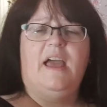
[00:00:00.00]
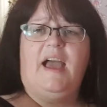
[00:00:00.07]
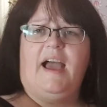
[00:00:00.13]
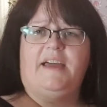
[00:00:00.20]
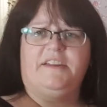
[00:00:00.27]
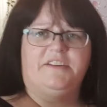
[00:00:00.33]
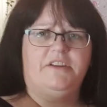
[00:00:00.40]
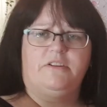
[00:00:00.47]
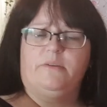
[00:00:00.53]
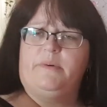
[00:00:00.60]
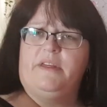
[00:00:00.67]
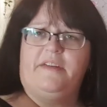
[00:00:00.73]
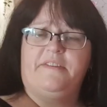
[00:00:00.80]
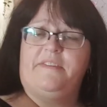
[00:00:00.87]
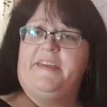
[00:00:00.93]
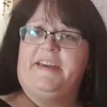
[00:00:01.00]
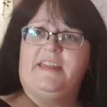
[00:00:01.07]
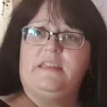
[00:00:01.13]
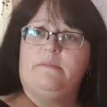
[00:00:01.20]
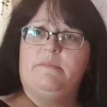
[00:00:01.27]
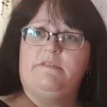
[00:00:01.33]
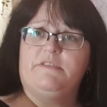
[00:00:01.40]
And I don't know where, I think they get
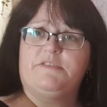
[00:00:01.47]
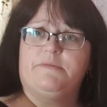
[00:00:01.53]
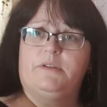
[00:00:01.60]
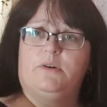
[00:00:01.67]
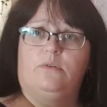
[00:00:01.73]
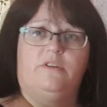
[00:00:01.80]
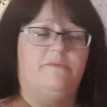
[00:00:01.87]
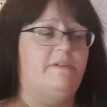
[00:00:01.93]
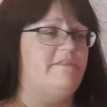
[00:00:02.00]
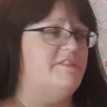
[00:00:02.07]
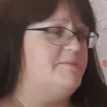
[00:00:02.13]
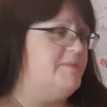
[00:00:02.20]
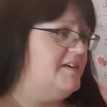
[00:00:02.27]
their mirrors from the Hall of Mirrors,